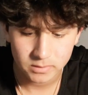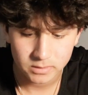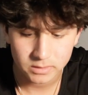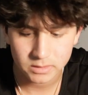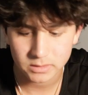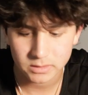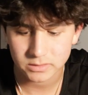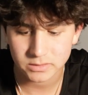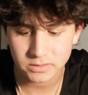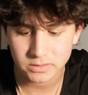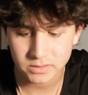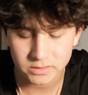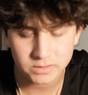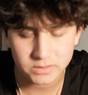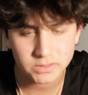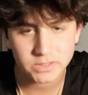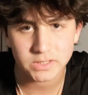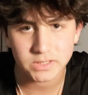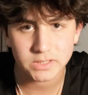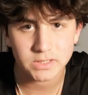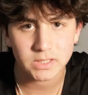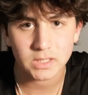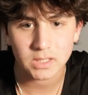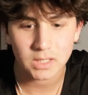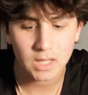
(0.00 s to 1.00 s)
There's
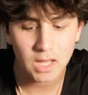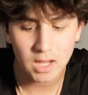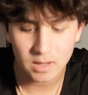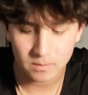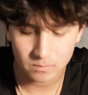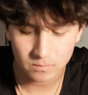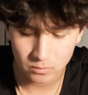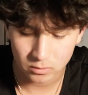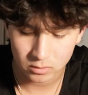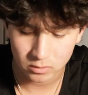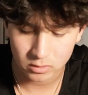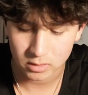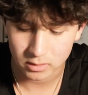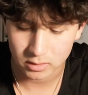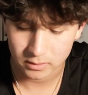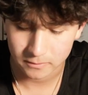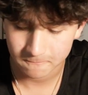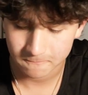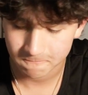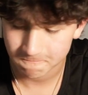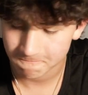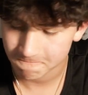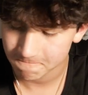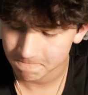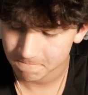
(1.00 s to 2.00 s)
just a lot more.
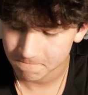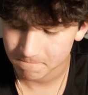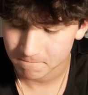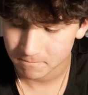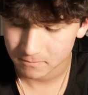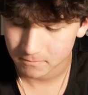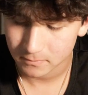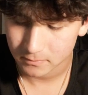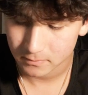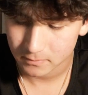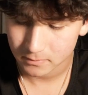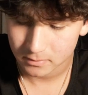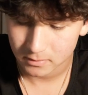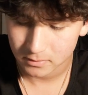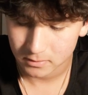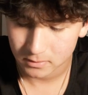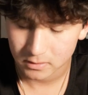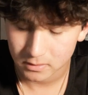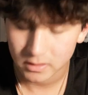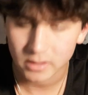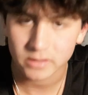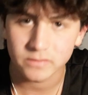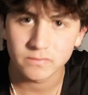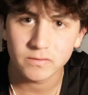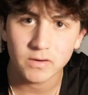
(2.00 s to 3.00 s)

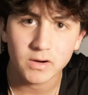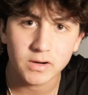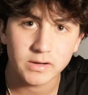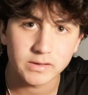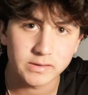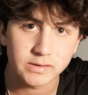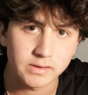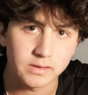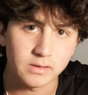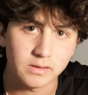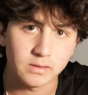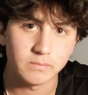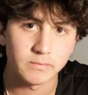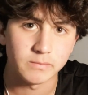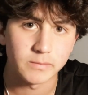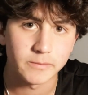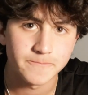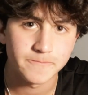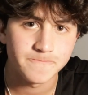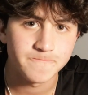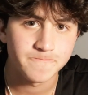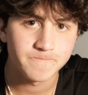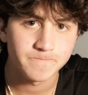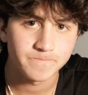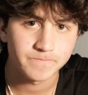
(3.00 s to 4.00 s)
It's very deep.
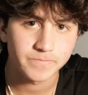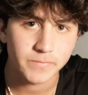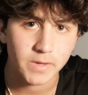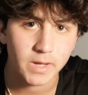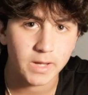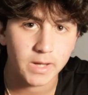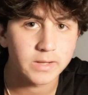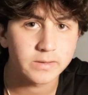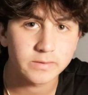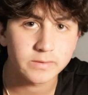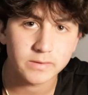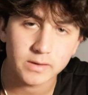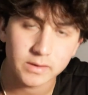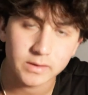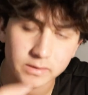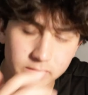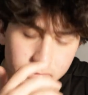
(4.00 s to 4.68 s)
And